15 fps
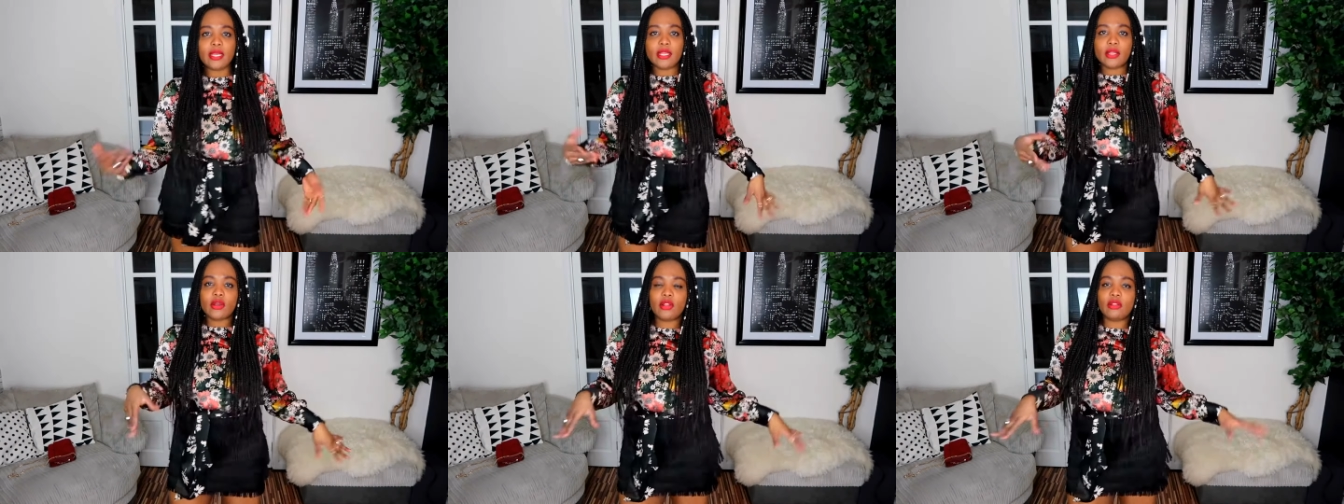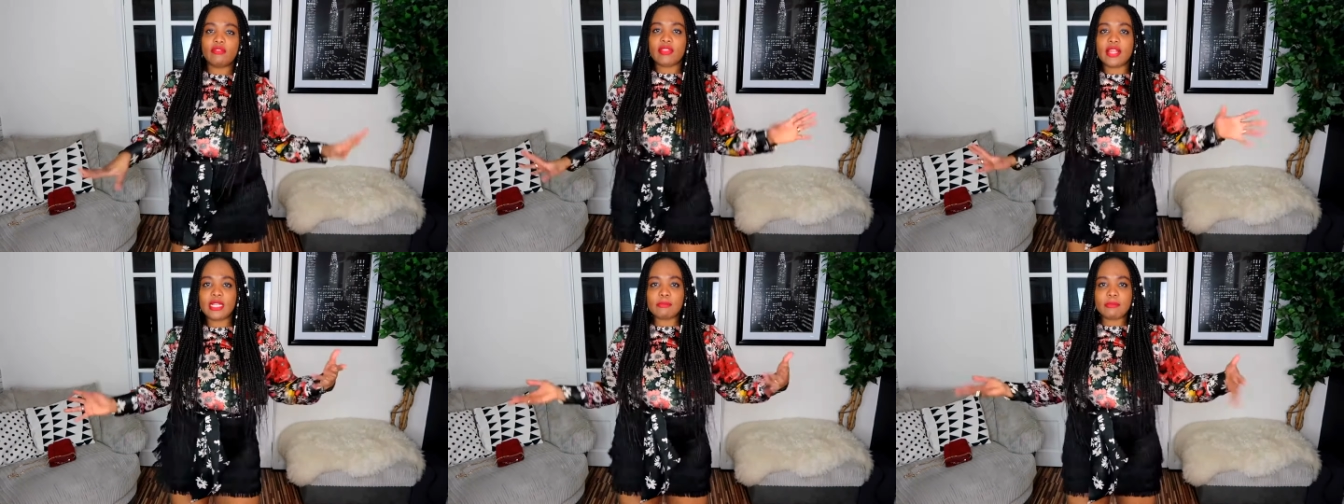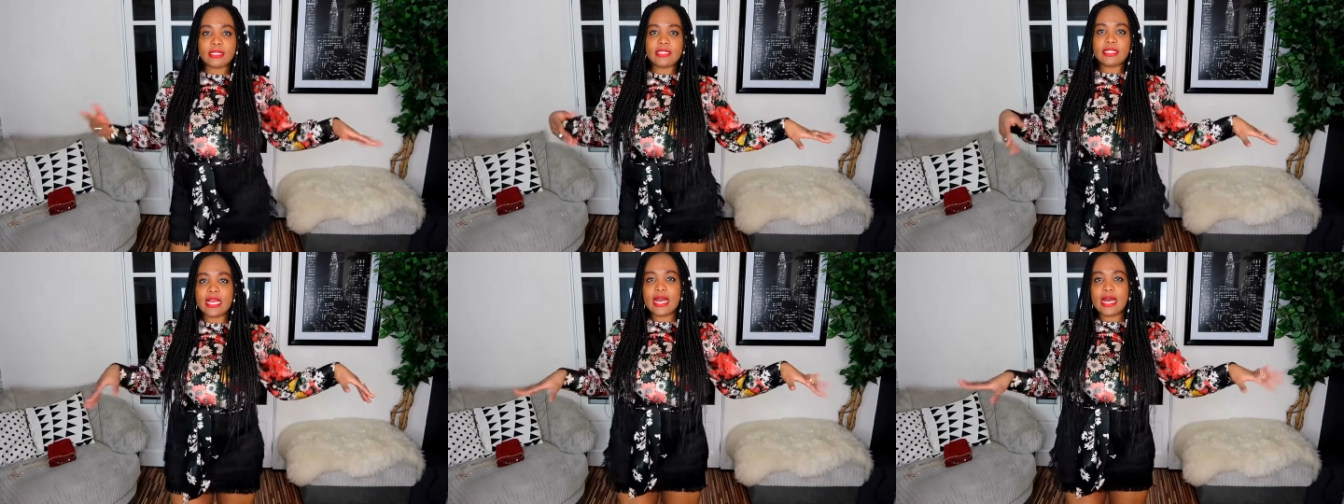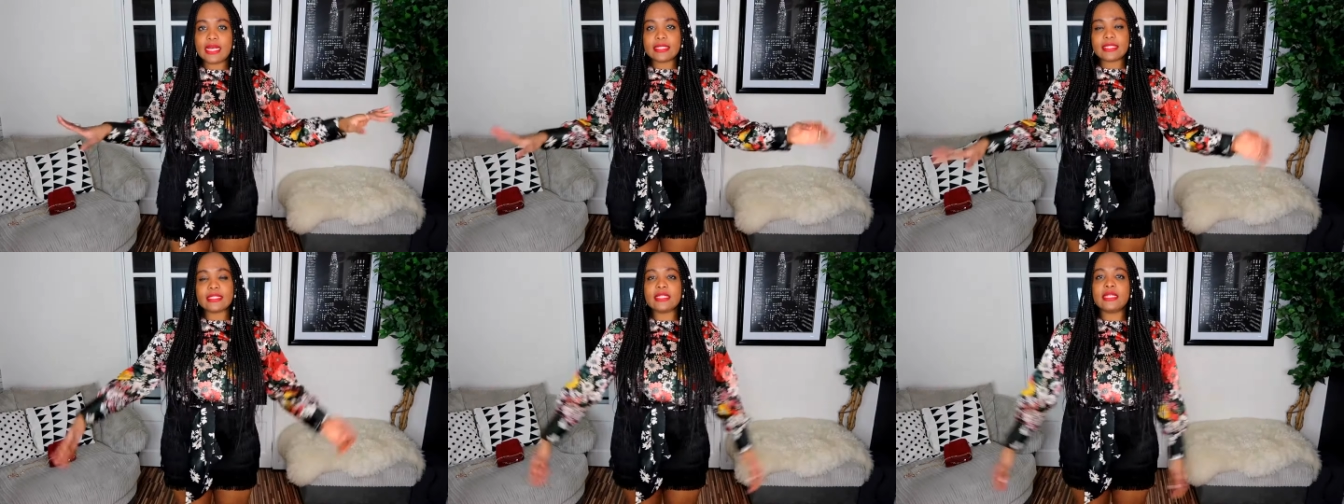and all of that
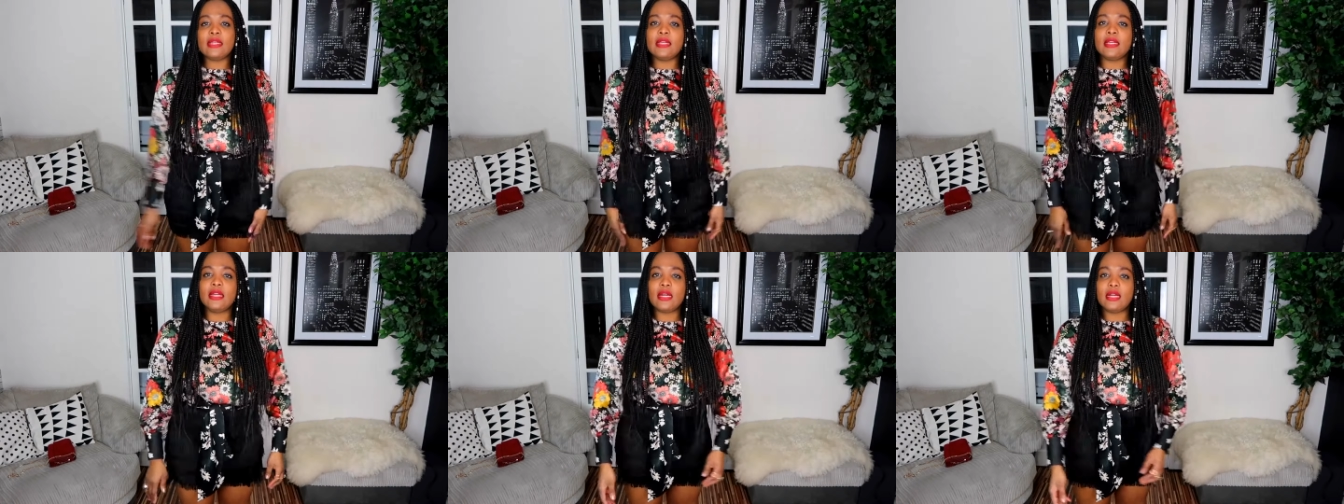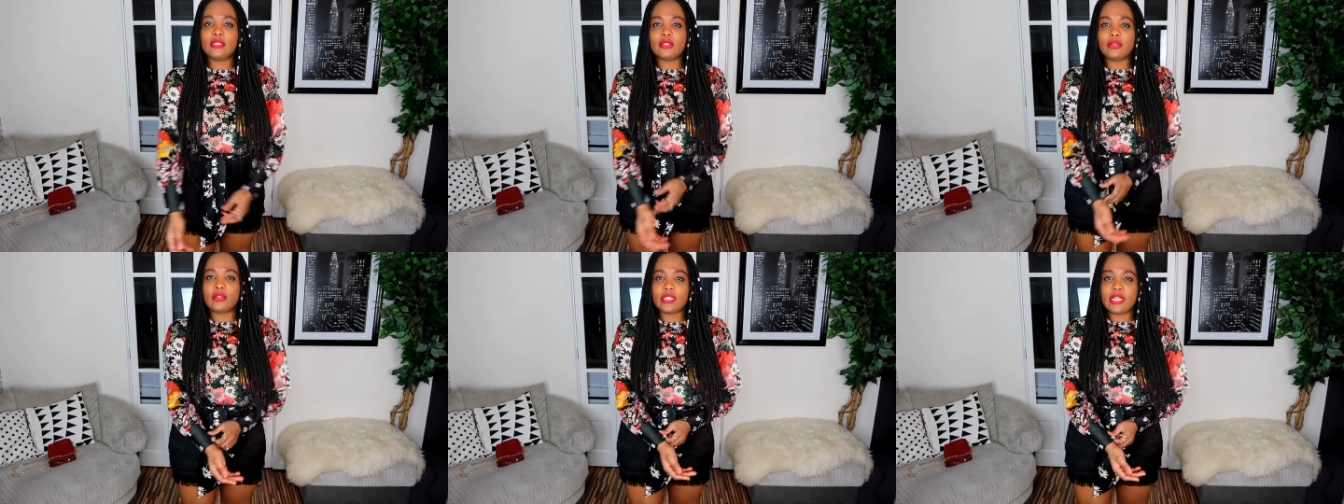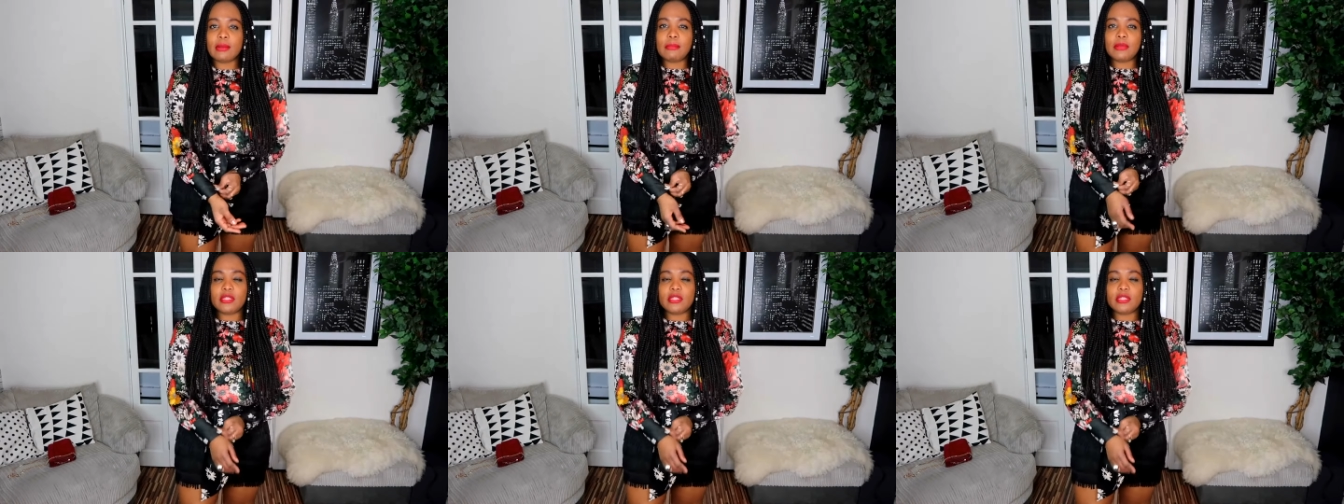pizzazz and all that.